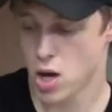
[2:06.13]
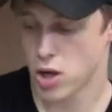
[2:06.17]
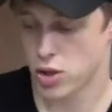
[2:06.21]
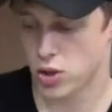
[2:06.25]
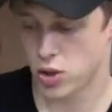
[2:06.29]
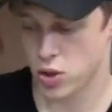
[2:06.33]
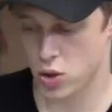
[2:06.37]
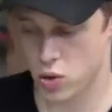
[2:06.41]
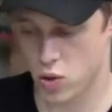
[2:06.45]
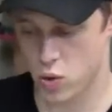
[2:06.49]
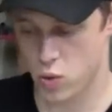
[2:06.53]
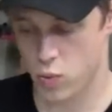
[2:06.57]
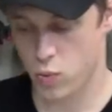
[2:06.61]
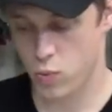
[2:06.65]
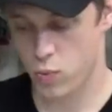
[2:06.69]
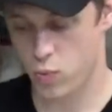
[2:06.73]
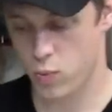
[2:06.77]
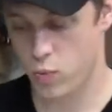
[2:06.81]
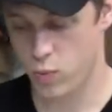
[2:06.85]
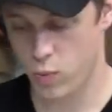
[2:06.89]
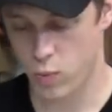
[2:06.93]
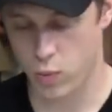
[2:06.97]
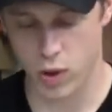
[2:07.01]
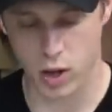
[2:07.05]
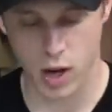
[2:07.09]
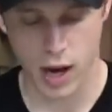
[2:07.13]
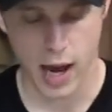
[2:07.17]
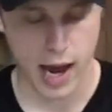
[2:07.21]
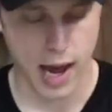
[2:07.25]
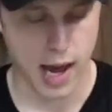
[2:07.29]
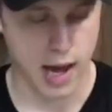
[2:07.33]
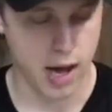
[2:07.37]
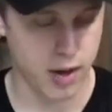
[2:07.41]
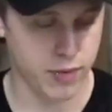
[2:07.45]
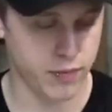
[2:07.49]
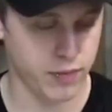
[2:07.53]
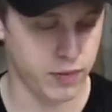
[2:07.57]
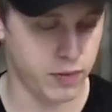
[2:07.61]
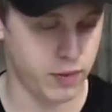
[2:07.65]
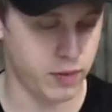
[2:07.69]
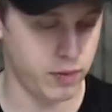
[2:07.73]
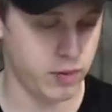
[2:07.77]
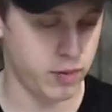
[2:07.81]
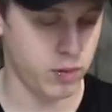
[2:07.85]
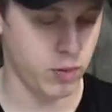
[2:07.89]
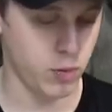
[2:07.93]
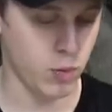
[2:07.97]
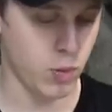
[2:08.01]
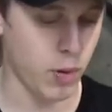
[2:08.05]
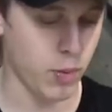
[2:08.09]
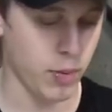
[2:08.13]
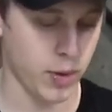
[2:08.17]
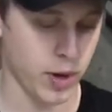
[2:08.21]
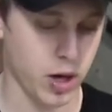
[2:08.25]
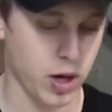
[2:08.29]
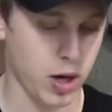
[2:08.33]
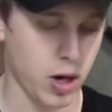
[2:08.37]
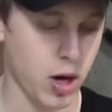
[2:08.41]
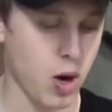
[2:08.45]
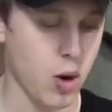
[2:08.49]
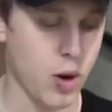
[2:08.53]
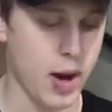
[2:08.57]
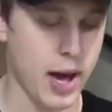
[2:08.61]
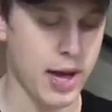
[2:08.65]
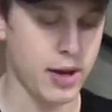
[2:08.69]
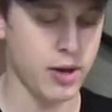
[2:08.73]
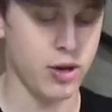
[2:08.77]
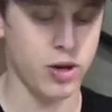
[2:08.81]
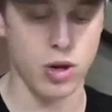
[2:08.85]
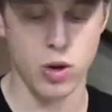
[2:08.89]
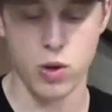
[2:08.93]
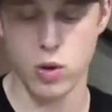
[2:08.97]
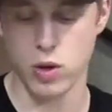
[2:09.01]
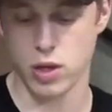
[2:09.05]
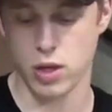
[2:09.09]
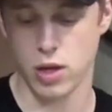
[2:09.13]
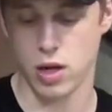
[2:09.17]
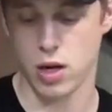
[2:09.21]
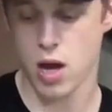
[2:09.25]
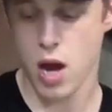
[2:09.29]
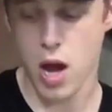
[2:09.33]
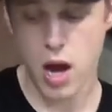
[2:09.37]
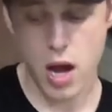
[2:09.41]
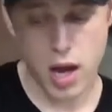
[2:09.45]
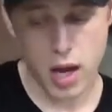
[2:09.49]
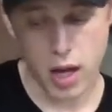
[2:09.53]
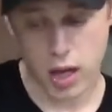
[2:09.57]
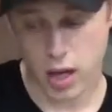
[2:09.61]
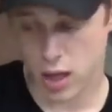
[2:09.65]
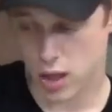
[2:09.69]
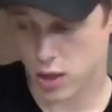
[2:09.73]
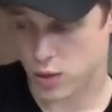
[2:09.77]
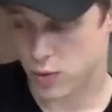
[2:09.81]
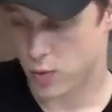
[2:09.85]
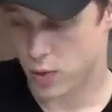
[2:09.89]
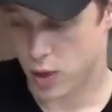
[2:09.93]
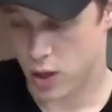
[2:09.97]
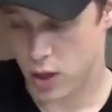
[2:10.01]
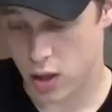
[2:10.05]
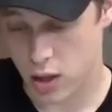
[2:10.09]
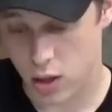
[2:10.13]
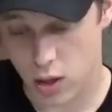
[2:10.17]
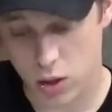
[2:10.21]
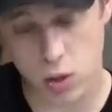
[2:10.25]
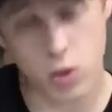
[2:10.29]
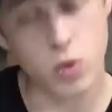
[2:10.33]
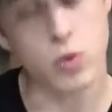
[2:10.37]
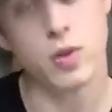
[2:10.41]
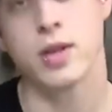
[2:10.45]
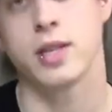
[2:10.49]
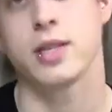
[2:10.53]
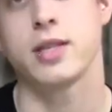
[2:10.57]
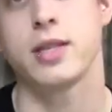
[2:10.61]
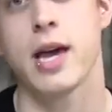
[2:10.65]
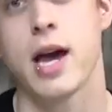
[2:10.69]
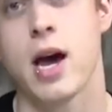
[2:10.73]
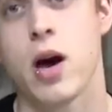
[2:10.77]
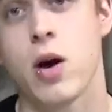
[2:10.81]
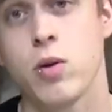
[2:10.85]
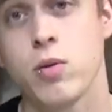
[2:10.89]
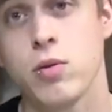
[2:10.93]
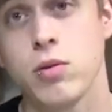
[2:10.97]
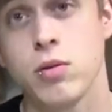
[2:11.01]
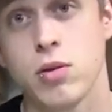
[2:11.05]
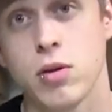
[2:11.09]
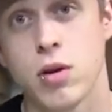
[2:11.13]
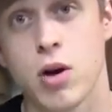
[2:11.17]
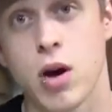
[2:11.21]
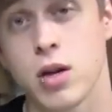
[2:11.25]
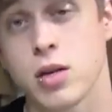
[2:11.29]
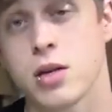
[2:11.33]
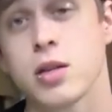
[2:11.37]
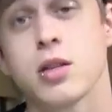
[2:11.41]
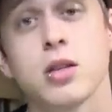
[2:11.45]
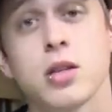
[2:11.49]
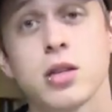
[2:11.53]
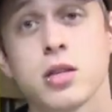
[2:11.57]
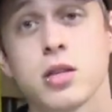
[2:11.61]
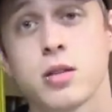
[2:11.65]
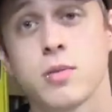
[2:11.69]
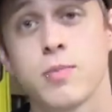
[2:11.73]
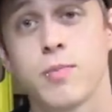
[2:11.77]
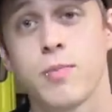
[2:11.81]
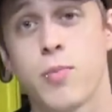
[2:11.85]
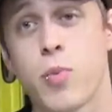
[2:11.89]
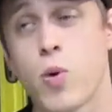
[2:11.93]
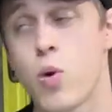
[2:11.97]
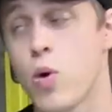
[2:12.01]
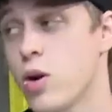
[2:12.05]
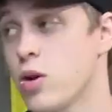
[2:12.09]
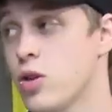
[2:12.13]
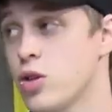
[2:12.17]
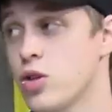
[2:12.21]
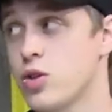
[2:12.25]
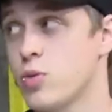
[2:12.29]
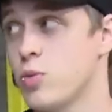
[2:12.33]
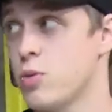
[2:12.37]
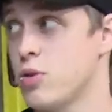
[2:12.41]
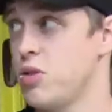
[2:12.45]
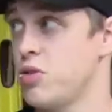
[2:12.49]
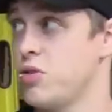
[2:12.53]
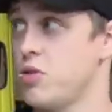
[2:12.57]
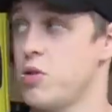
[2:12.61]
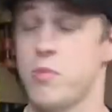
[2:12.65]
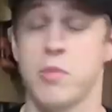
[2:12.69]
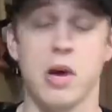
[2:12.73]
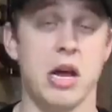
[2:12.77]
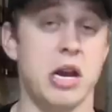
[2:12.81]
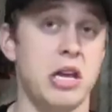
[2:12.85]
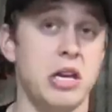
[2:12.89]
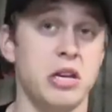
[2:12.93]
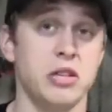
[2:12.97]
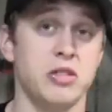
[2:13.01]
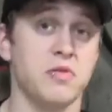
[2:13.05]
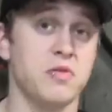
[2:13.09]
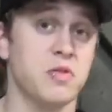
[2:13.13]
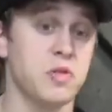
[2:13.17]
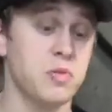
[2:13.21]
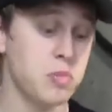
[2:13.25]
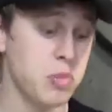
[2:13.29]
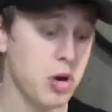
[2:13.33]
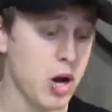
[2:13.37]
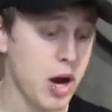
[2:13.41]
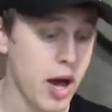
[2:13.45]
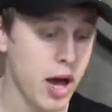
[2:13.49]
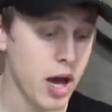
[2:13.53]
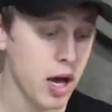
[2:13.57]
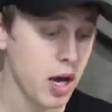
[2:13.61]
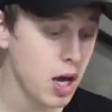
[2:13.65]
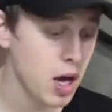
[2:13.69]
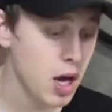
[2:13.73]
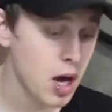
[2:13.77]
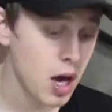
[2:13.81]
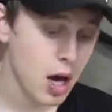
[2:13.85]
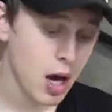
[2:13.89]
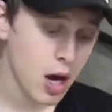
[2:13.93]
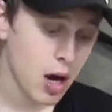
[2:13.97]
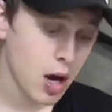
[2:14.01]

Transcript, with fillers: So what I have, what we're going to go ahead and do in, is we're going to glue this down onto this board just with some adhesive spray.